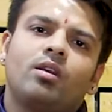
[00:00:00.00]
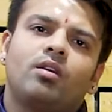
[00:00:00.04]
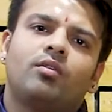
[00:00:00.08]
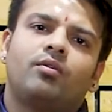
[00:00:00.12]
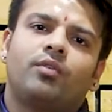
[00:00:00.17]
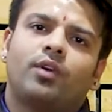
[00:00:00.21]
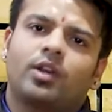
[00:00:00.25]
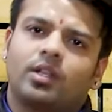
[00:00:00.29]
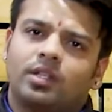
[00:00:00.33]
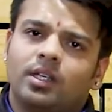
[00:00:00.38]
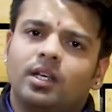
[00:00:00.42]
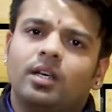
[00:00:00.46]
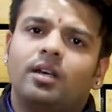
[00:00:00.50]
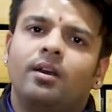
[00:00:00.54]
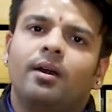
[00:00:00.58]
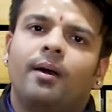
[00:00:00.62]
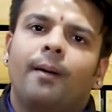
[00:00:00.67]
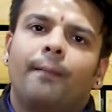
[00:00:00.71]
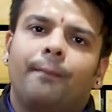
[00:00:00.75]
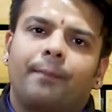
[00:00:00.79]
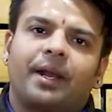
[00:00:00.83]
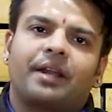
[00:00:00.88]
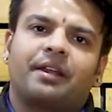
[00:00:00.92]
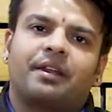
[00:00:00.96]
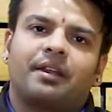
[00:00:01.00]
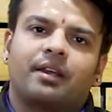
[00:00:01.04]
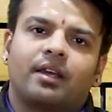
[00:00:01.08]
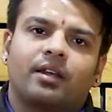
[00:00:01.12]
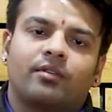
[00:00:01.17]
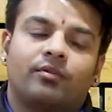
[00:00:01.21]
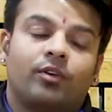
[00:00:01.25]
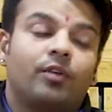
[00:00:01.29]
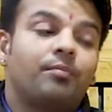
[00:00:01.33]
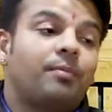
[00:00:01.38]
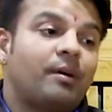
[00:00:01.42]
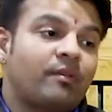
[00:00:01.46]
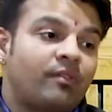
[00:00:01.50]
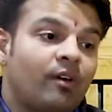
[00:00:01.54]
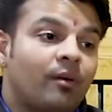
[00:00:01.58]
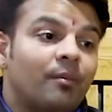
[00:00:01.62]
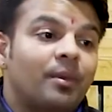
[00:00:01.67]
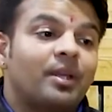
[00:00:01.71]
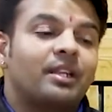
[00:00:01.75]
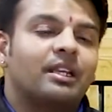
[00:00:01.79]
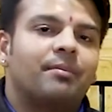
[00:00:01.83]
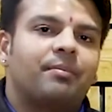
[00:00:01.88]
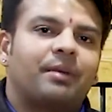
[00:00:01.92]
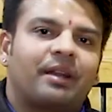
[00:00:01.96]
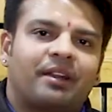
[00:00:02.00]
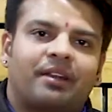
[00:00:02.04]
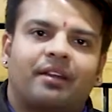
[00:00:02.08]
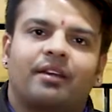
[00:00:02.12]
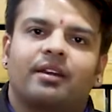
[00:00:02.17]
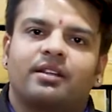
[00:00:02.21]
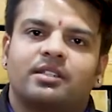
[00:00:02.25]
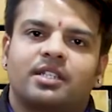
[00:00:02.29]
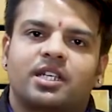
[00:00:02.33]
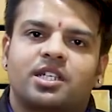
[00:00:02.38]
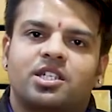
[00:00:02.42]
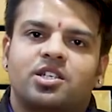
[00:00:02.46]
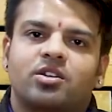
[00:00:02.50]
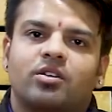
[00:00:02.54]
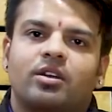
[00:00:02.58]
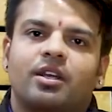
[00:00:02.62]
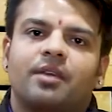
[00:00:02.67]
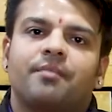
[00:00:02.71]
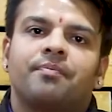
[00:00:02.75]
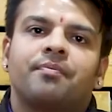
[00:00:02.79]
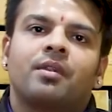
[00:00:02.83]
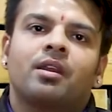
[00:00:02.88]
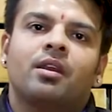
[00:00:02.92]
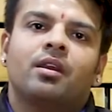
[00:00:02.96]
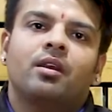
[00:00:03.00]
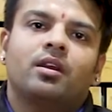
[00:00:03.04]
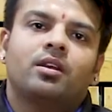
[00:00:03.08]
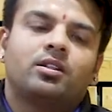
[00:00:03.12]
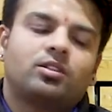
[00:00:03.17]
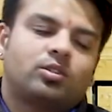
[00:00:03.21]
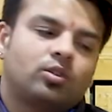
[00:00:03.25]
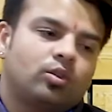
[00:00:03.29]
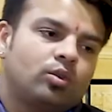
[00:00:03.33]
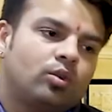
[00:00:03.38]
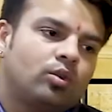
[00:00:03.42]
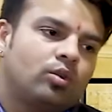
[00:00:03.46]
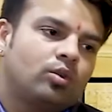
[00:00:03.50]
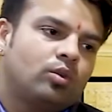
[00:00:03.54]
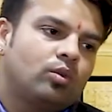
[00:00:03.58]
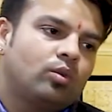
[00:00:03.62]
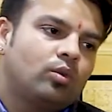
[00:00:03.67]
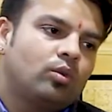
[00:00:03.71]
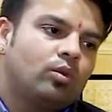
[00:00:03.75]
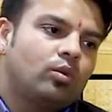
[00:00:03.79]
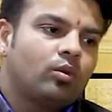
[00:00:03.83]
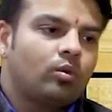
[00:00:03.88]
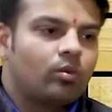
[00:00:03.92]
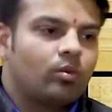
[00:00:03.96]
for the practical, for performing the practicals actually. So